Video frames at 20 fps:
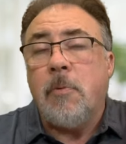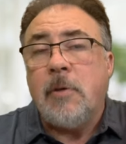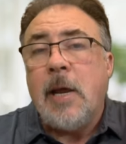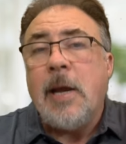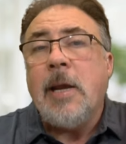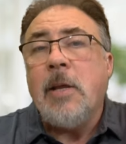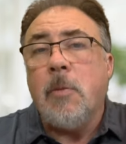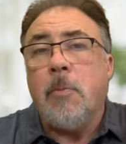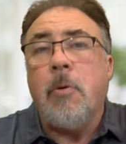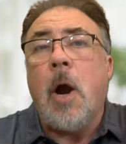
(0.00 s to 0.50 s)

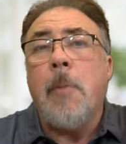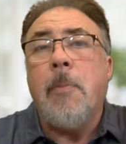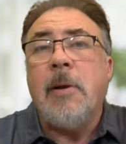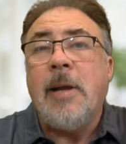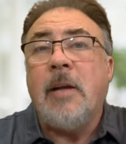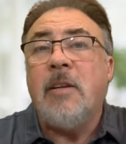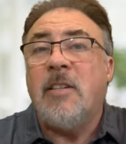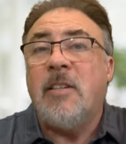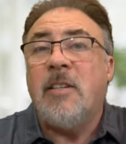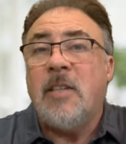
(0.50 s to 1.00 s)
taking the
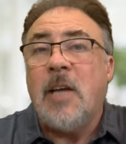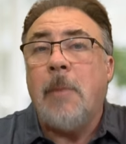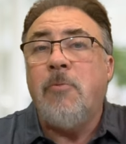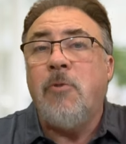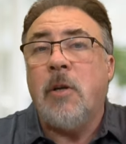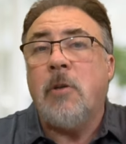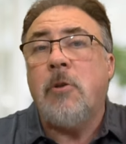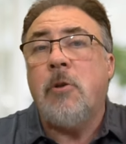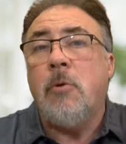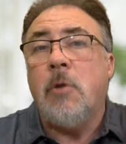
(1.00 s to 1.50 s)
property down
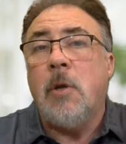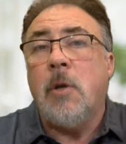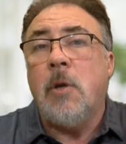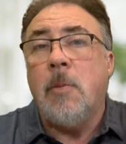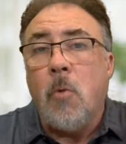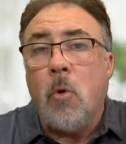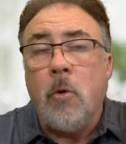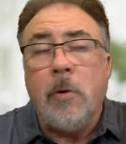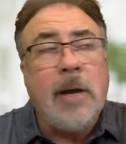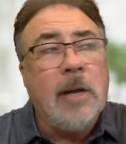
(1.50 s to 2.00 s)
subject to the
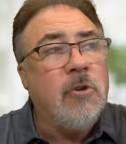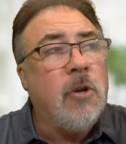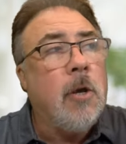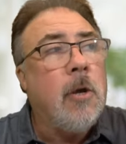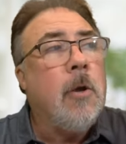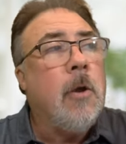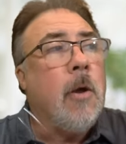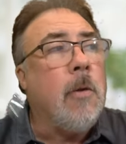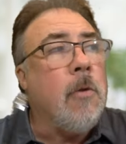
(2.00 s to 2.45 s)
mortgage,